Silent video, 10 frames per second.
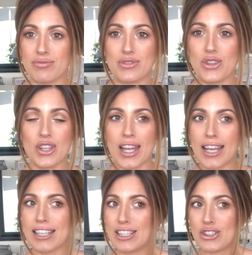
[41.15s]
not like
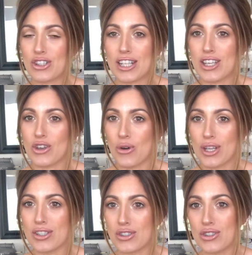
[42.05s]
literally going
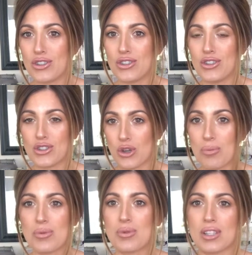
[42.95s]
to the
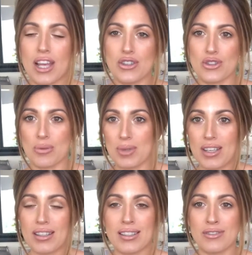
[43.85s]
shops, like
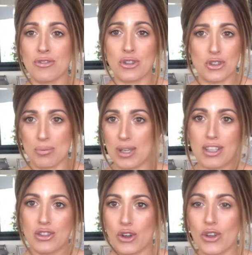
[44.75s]
shopping and food shopping,
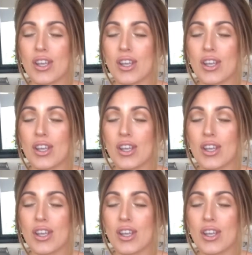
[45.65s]
no.